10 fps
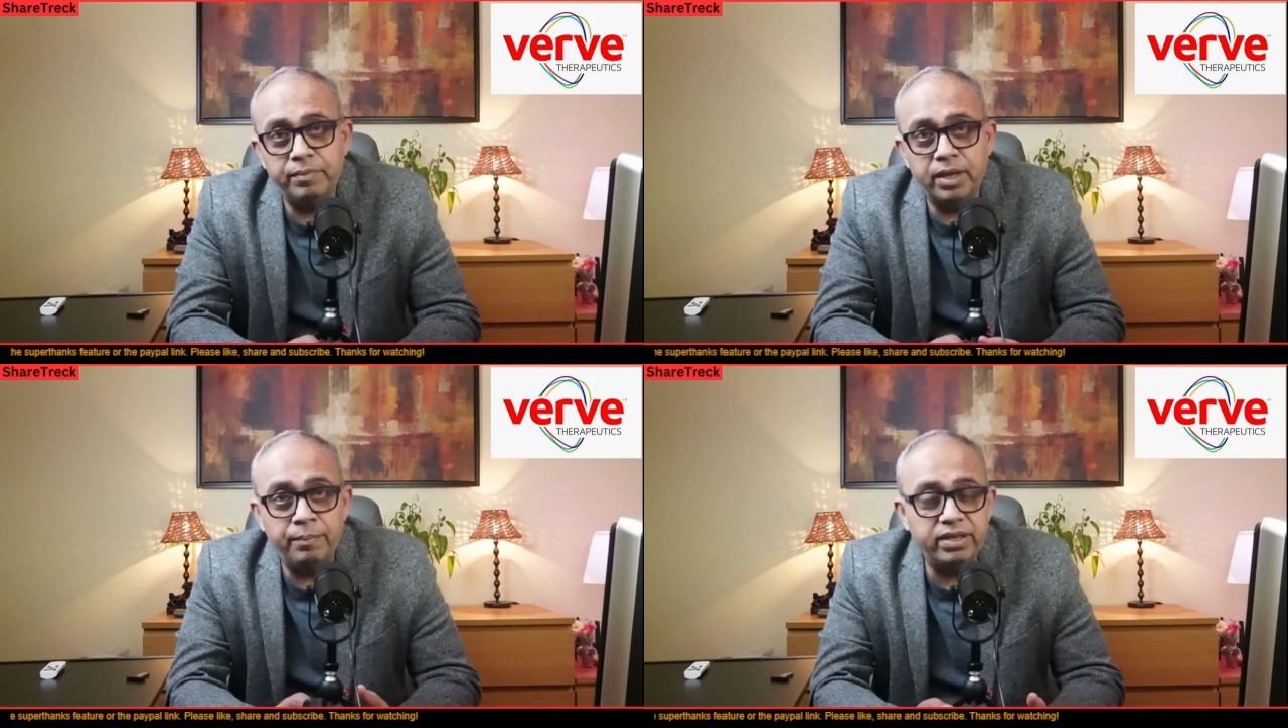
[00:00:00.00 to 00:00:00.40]

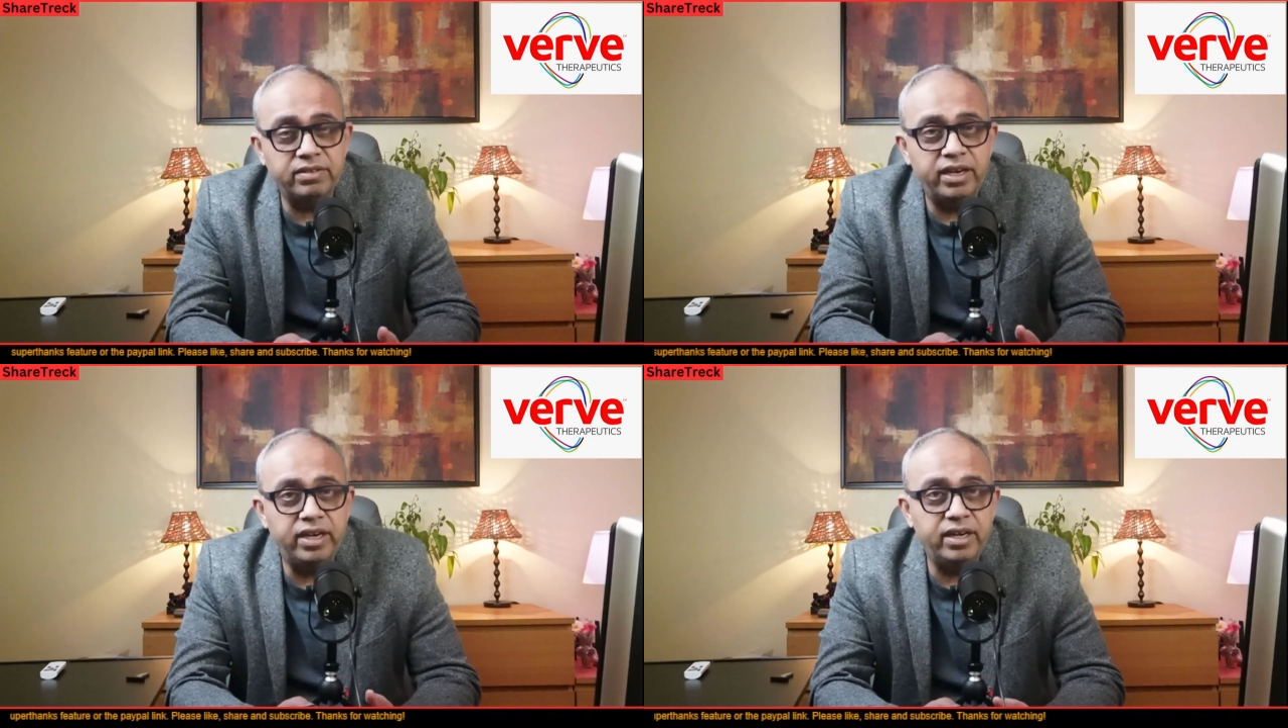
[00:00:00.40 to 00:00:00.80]
base
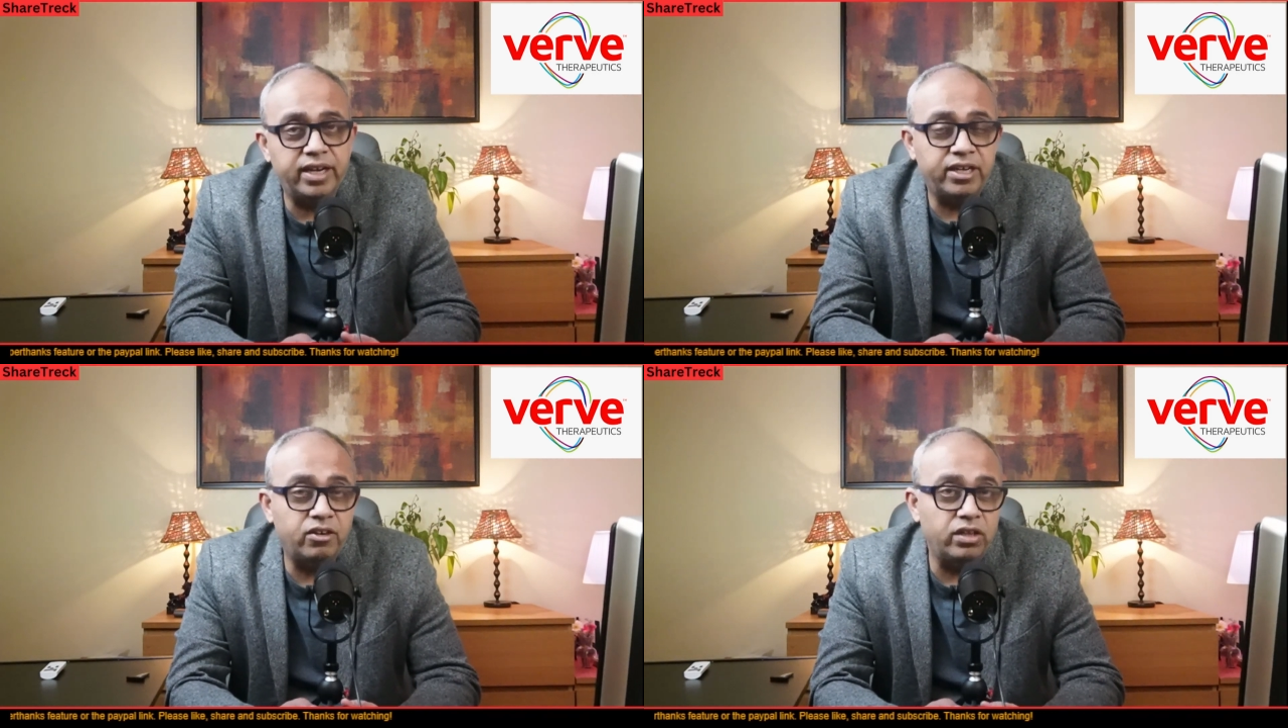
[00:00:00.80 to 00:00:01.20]
editing
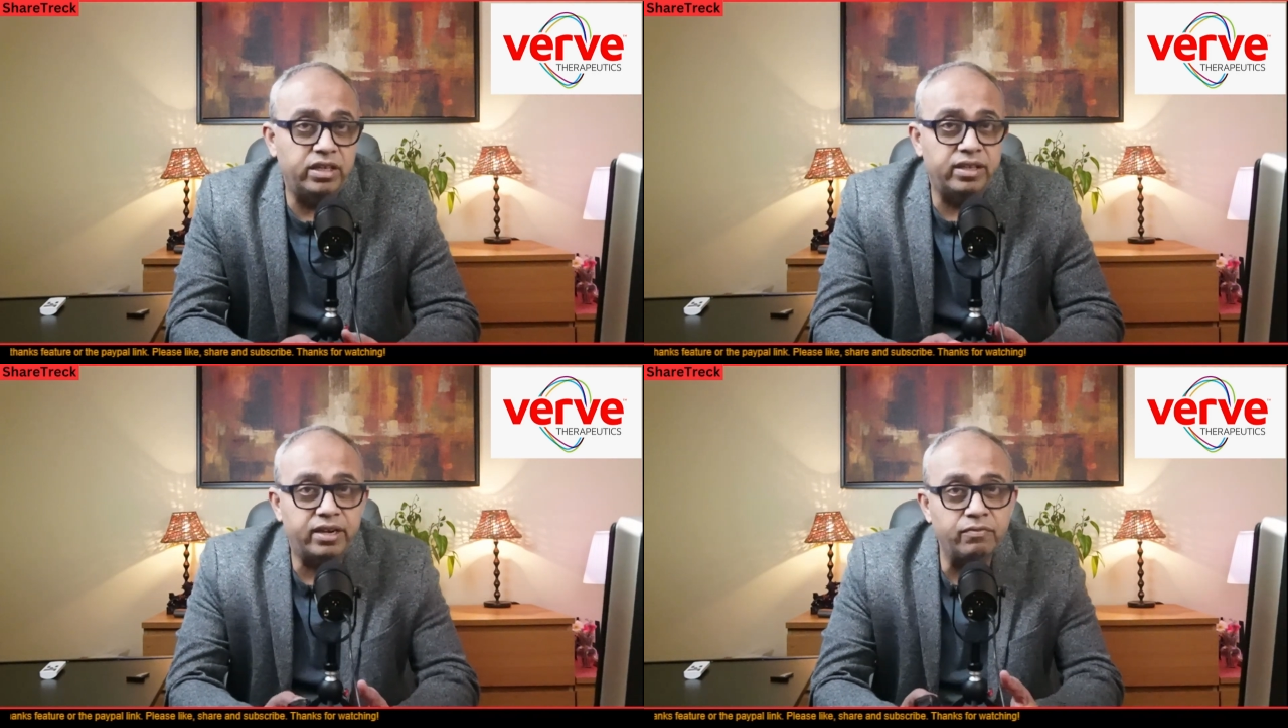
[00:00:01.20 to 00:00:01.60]
technology
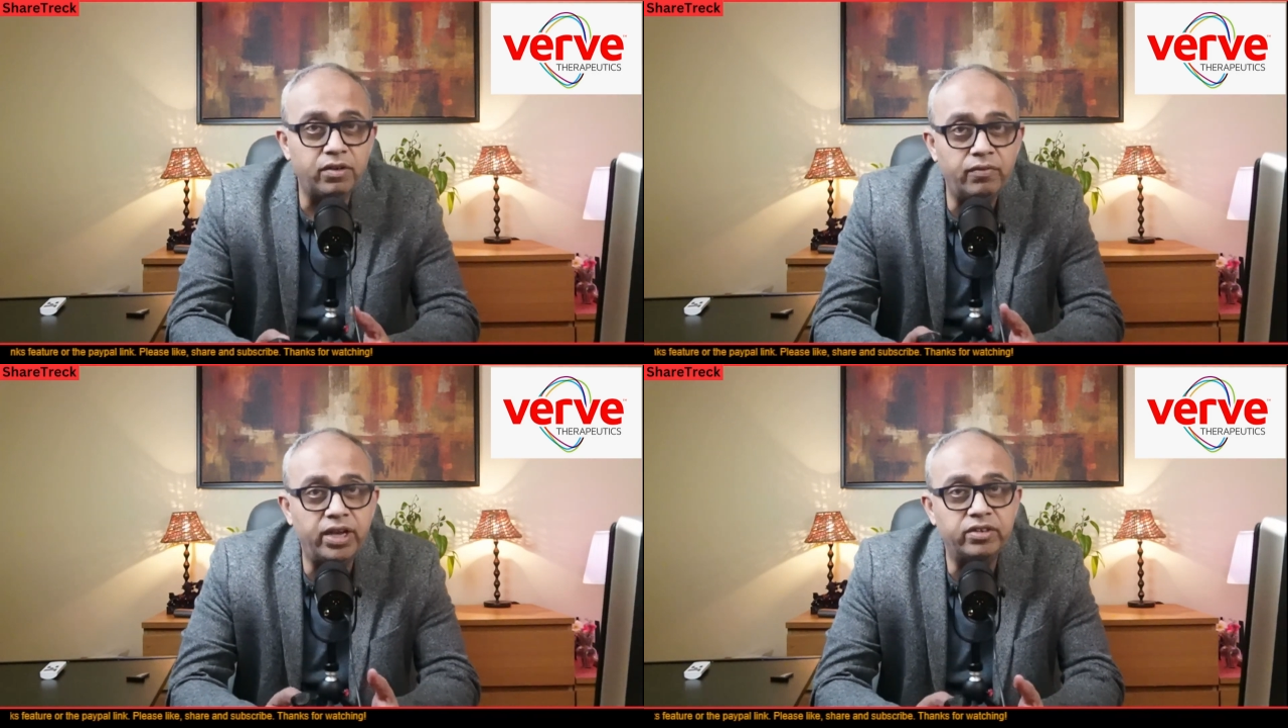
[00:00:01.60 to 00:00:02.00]
that
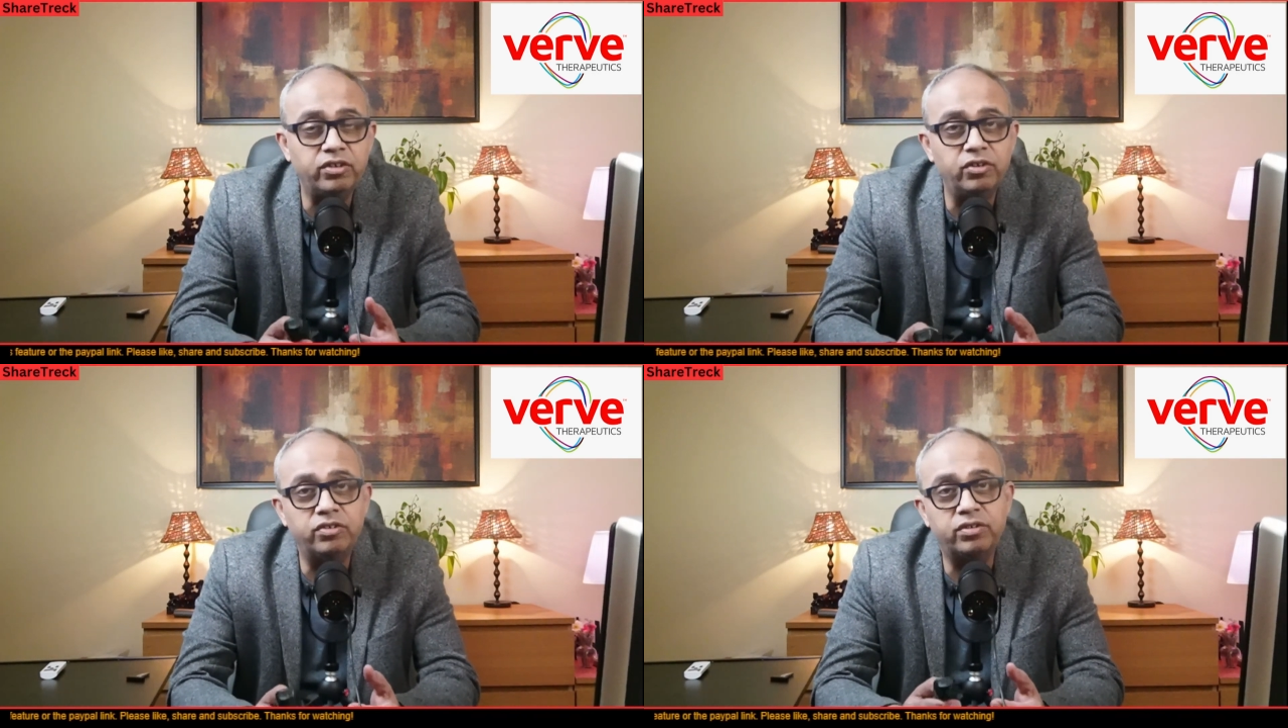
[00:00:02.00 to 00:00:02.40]
Verve has
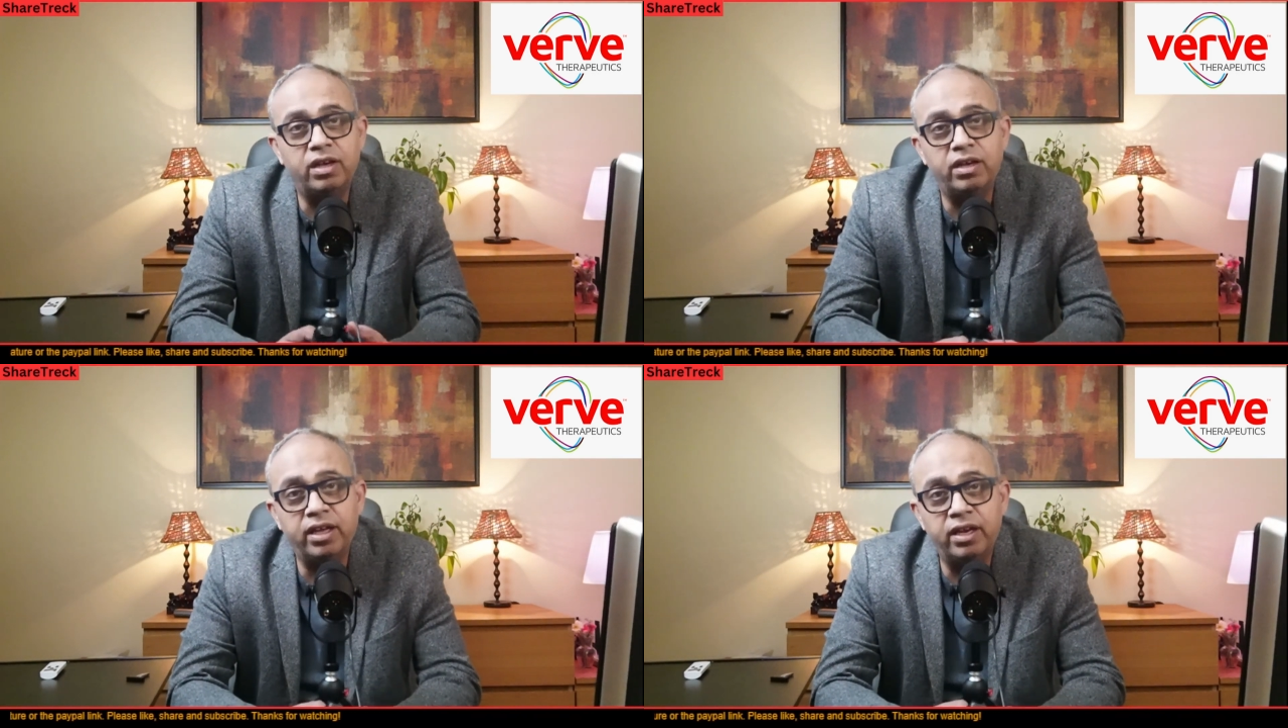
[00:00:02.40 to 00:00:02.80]
used
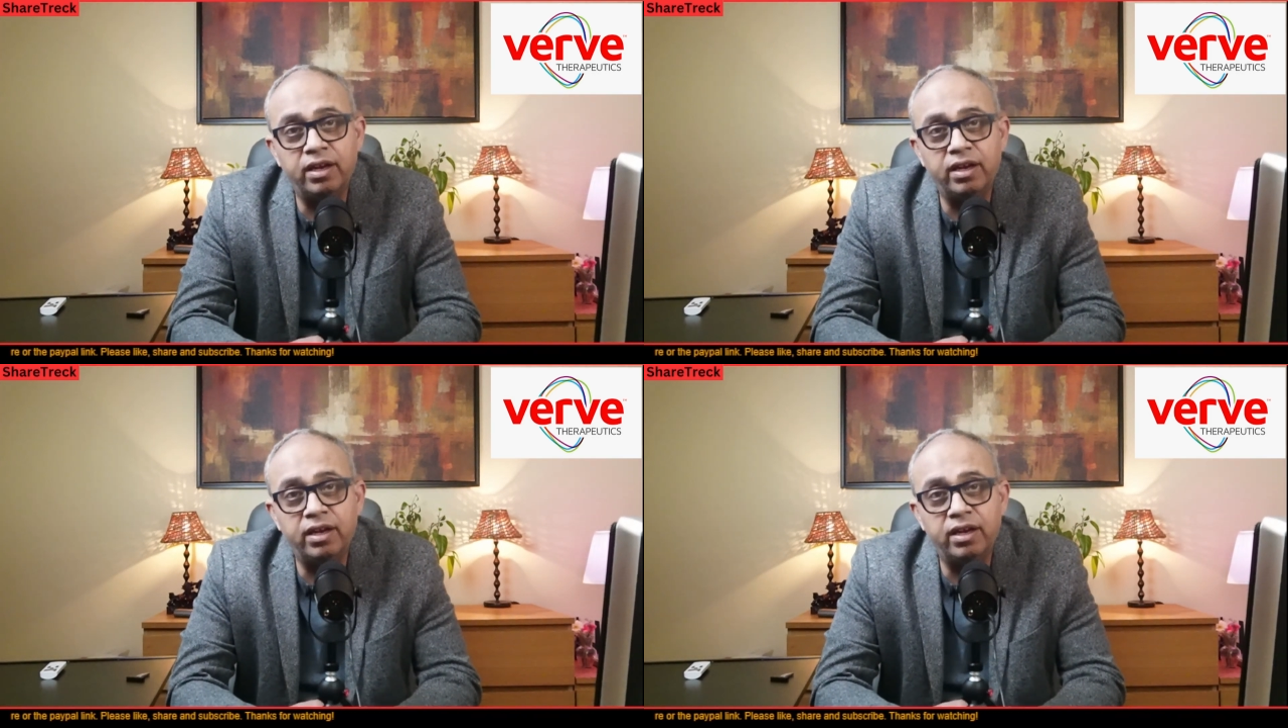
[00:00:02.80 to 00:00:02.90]
in